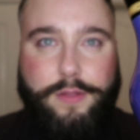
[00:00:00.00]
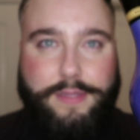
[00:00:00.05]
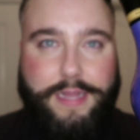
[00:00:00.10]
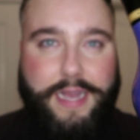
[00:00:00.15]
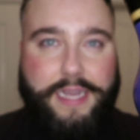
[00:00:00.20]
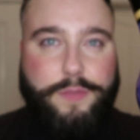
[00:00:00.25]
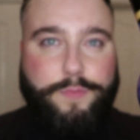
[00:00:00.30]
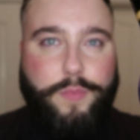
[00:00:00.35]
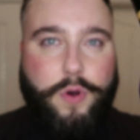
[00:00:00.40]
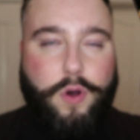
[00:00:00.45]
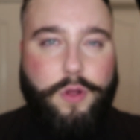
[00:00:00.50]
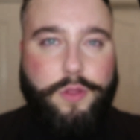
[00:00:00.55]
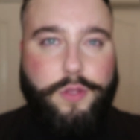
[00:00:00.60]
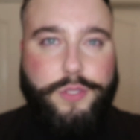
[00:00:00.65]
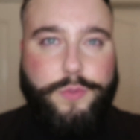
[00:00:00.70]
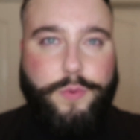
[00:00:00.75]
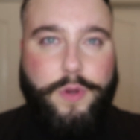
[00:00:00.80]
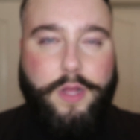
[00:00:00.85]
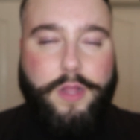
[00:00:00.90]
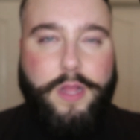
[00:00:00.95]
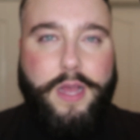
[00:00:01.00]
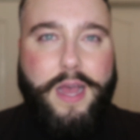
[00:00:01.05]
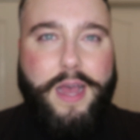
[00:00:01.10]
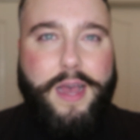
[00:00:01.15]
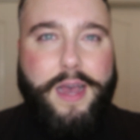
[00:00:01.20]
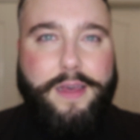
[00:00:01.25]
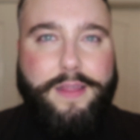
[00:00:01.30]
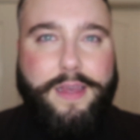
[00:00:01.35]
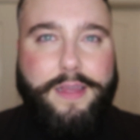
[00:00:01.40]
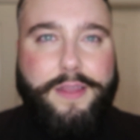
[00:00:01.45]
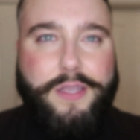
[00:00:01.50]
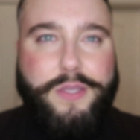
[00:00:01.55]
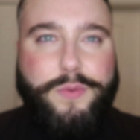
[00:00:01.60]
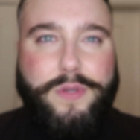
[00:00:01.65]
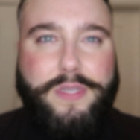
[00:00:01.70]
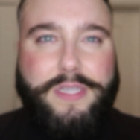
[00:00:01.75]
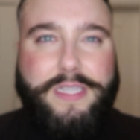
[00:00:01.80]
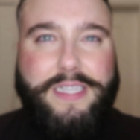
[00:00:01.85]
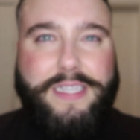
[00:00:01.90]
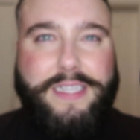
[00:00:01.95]
Nice bottle as well. I think this
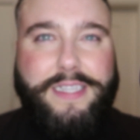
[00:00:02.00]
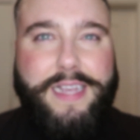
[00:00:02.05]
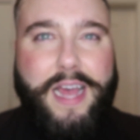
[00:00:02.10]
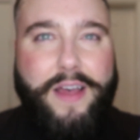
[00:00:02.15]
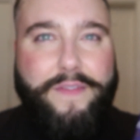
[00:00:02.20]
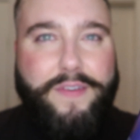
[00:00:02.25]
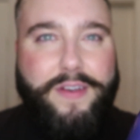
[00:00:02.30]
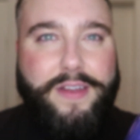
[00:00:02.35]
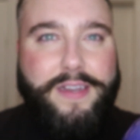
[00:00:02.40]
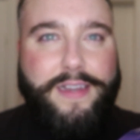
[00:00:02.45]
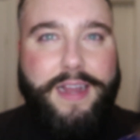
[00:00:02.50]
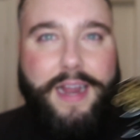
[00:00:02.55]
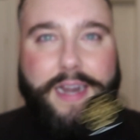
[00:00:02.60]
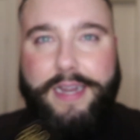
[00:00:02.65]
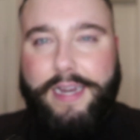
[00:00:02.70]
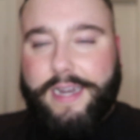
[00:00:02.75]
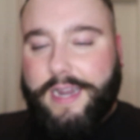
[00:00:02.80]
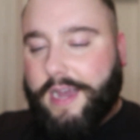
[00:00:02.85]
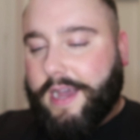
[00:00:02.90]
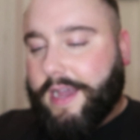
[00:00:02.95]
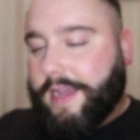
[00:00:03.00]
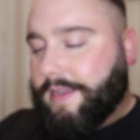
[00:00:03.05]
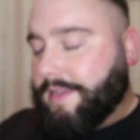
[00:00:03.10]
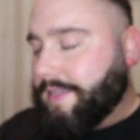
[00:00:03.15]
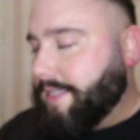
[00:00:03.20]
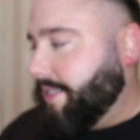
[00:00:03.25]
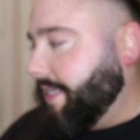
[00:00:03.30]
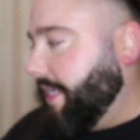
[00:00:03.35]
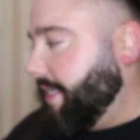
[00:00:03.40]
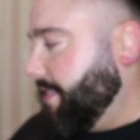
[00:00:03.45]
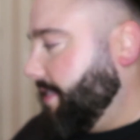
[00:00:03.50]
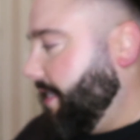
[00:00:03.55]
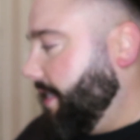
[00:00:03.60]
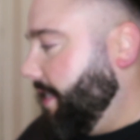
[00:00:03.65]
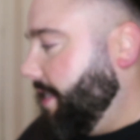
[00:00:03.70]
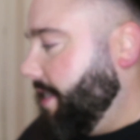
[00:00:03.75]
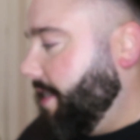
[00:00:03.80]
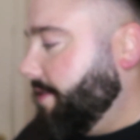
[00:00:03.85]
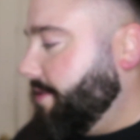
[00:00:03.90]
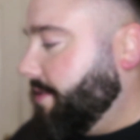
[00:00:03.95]
was seven ninety-nine, six
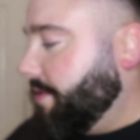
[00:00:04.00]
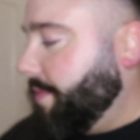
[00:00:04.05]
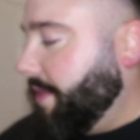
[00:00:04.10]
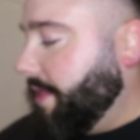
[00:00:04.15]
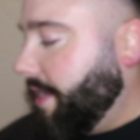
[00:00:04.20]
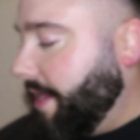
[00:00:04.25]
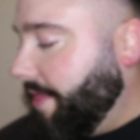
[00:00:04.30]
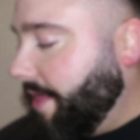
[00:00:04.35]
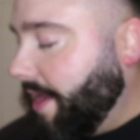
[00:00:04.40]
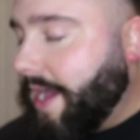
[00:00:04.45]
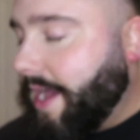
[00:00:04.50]
ninety-nine, something like